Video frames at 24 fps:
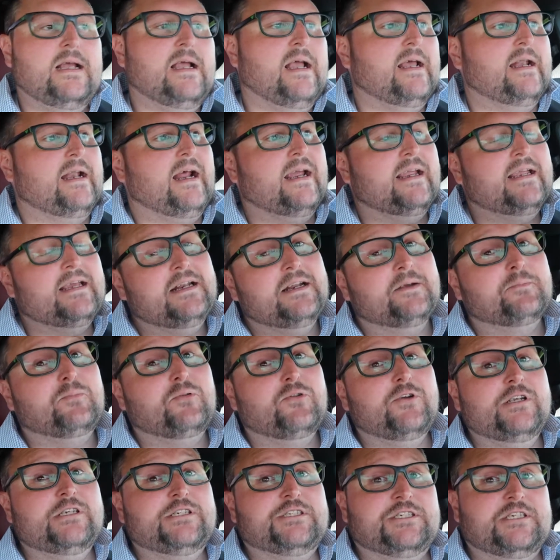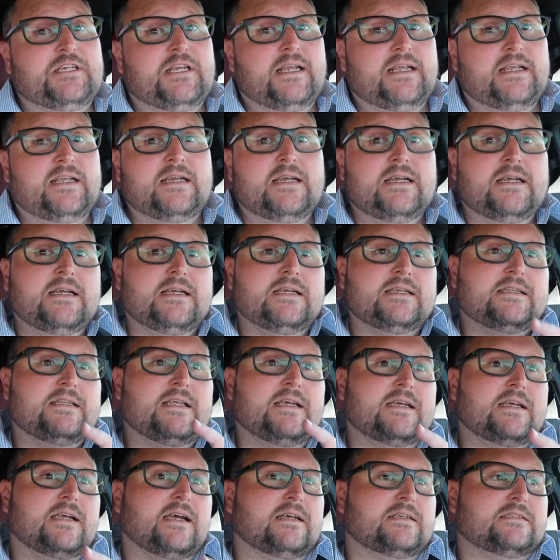And I can appreciate
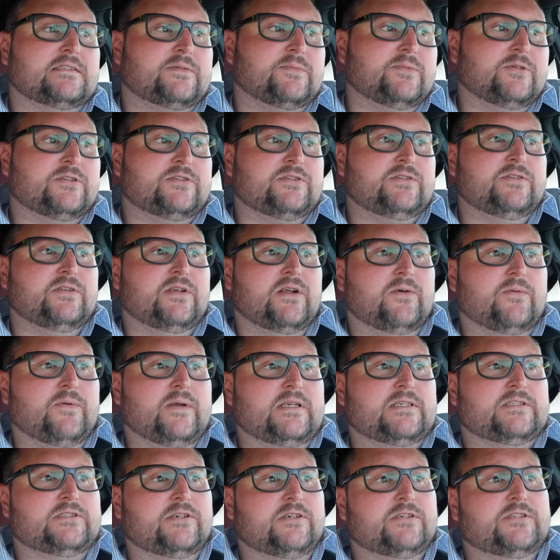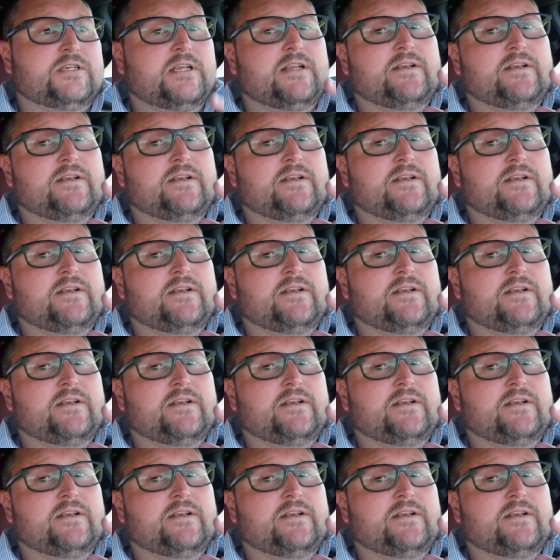that customers do their research.